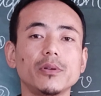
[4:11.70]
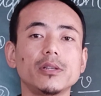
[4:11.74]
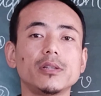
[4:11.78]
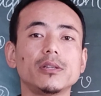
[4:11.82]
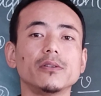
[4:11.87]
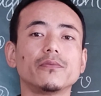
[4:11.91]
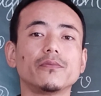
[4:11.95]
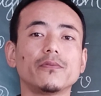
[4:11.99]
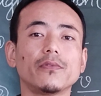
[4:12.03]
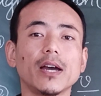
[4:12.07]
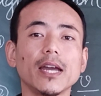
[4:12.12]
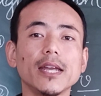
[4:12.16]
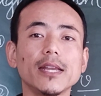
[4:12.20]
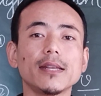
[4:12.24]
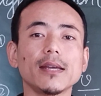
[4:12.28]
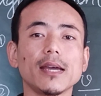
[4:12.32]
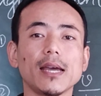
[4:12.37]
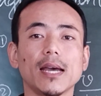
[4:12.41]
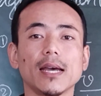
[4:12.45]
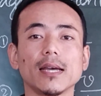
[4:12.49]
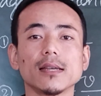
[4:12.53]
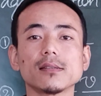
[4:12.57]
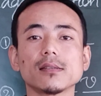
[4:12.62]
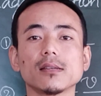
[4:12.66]
be defined
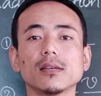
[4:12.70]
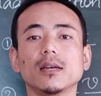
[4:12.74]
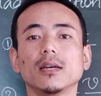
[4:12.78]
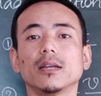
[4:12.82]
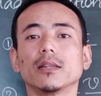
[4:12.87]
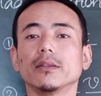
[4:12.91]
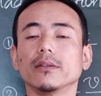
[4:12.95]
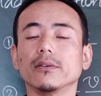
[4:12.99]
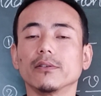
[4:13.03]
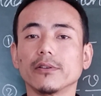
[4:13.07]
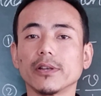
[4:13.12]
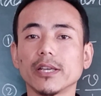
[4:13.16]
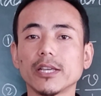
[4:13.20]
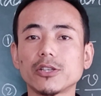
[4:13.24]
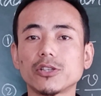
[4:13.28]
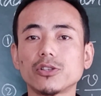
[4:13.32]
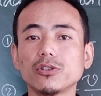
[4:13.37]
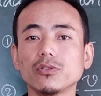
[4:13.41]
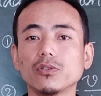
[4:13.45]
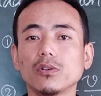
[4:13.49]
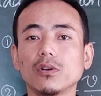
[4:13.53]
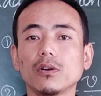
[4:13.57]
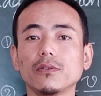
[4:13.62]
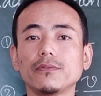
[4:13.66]
as the
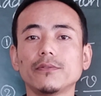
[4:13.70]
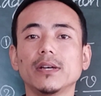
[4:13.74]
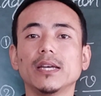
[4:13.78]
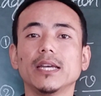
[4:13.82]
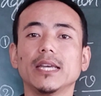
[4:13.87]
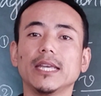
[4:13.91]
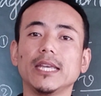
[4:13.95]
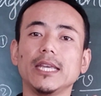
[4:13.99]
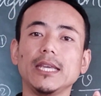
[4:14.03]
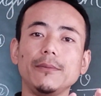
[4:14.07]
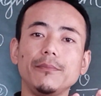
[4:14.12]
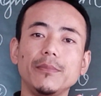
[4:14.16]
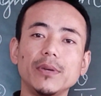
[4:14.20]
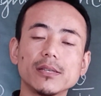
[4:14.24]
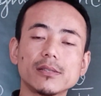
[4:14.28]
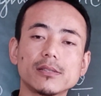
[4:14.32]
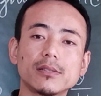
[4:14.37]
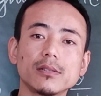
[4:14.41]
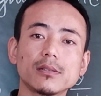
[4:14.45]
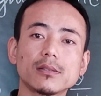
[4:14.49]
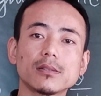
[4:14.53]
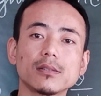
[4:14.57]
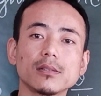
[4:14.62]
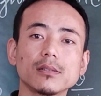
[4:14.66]
ratio of image
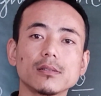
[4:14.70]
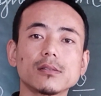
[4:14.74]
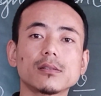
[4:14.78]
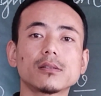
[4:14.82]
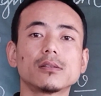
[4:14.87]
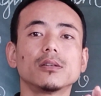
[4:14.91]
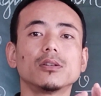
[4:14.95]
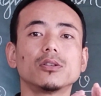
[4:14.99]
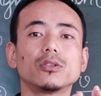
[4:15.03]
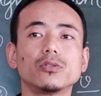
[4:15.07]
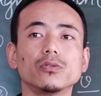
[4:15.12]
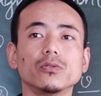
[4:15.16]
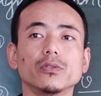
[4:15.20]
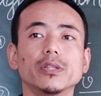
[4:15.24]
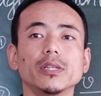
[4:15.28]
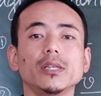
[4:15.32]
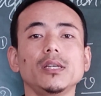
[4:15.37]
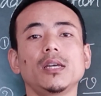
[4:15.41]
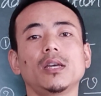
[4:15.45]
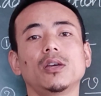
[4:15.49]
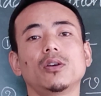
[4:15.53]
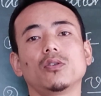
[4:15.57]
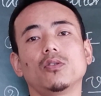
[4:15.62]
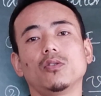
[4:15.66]
distance to
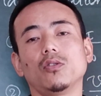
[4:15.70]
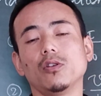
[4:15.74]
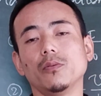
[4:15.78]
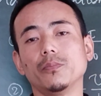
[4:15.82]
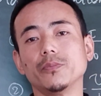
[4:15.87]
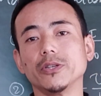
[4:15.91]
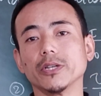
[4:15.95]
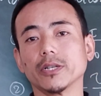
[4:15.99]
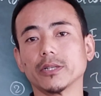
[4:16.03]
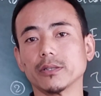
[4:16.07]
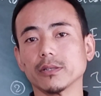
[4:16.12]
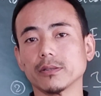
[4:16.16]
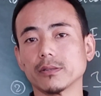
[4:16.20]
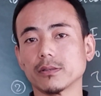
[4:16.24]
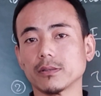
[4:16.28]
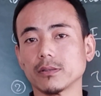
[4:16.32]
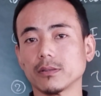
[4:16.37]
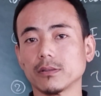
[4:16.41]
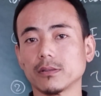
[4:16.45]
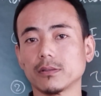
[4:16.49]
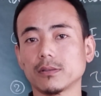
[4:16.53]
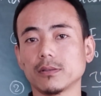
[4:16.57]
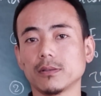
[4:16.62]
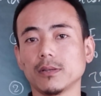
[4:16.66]
the object
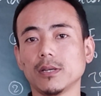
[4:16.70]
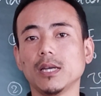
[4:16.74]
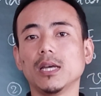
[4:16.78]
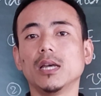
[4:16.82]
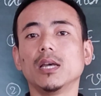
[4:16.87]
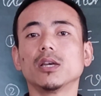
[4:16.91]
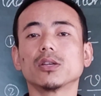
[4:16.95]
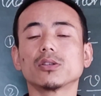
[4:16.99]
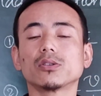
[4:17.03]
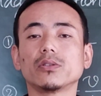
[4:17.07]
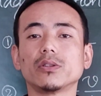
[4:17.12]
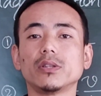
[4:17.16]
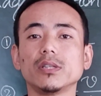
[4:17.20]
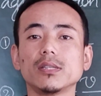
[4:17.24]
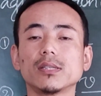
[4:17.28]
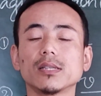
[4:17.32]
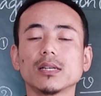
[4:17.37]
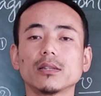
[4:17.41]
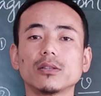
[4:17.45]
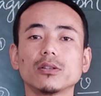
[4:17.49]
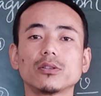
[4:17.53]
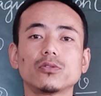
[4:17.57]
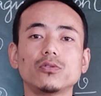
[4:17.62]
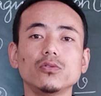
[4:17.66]
distance. So these
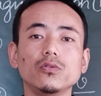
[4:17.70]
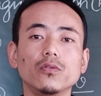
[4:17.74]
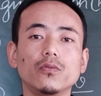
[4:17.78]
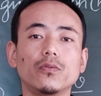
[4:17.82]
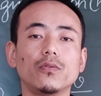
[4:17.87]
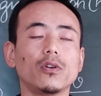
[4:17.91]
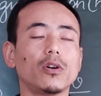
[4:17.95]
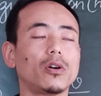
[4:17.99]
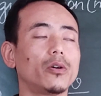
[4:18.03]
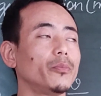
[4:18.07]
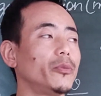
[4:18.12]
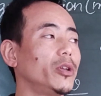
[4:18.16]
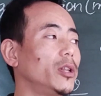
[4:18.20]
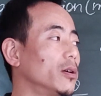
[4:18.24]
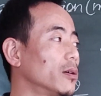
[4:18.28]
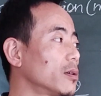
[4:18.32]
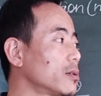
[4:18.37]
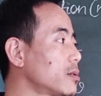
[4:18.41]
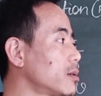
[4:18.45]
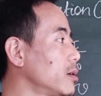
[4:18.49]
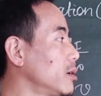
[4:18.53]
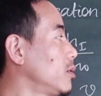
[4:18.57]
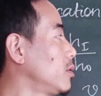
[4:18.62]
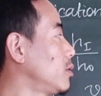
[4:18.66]
are the two
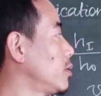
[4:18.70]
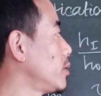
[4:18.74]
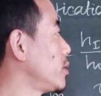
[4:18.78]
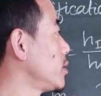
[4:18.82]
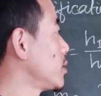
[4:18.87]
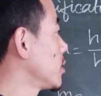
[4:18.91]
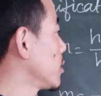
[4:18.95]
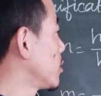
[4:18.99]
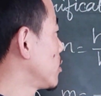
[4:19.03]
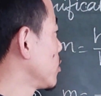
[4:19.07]
formulas, or these are